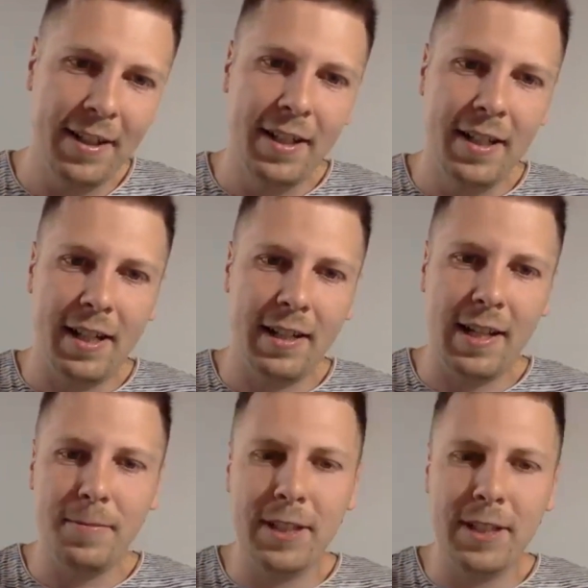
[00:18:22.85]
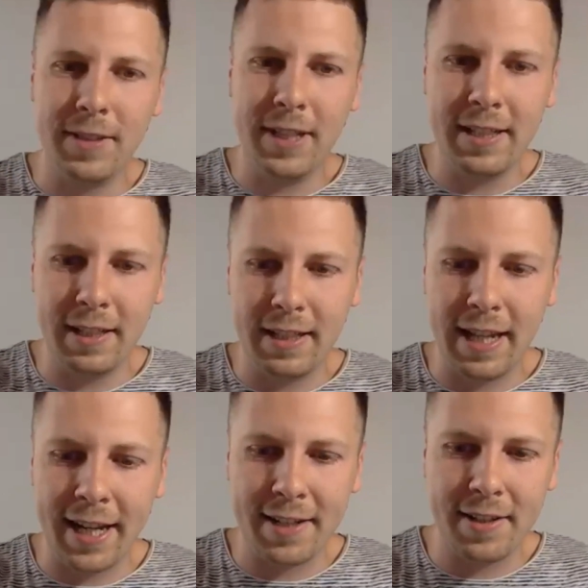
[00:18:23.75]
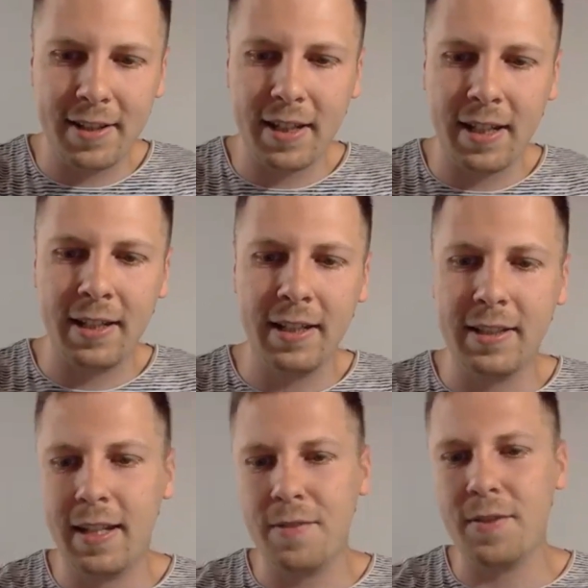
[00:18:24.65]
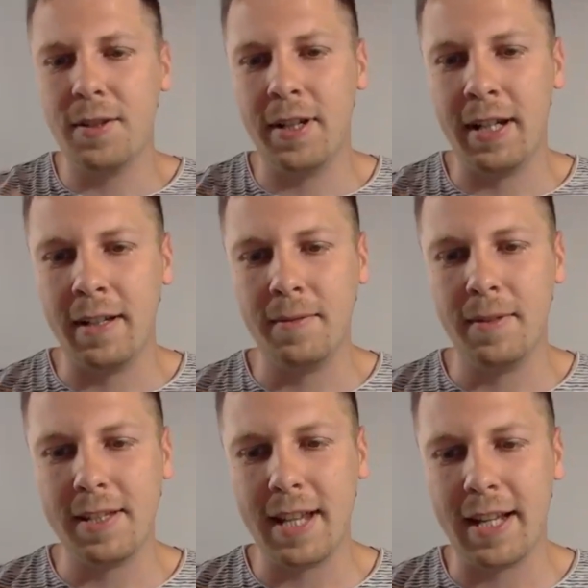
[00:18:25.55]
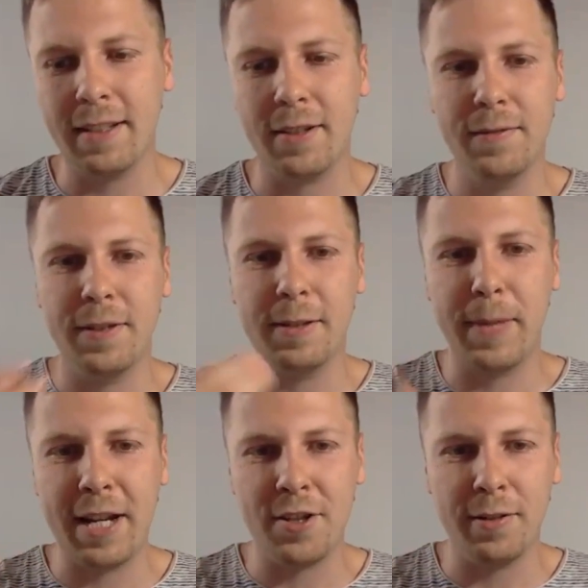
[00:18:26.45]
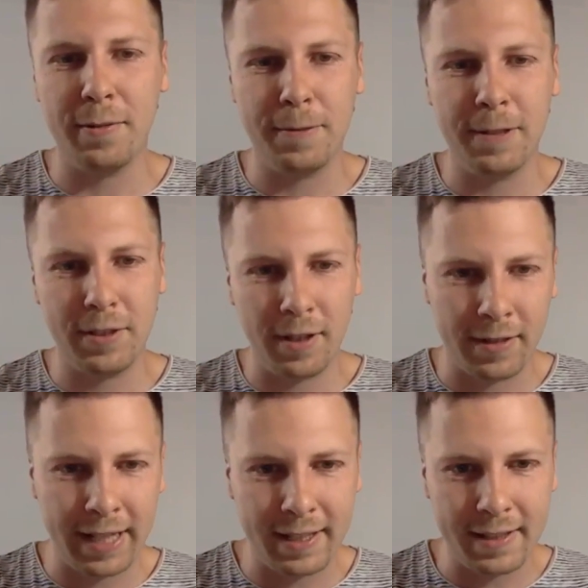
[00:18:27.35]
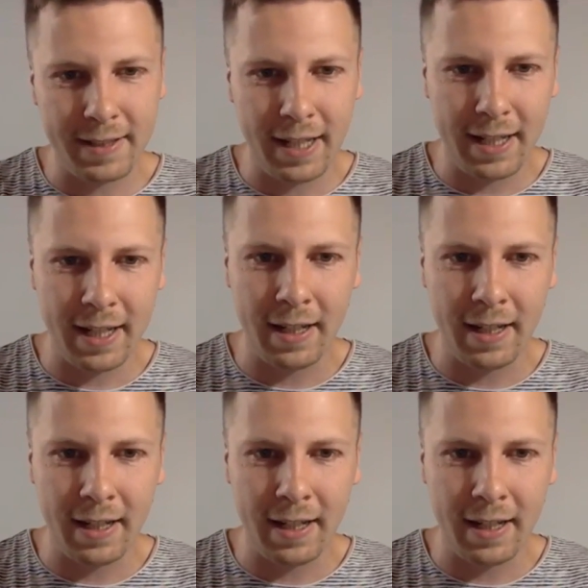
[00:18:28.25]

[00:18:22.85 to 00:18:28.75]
And then when you read the text, it gives you a second confirmation of what you're already thinking.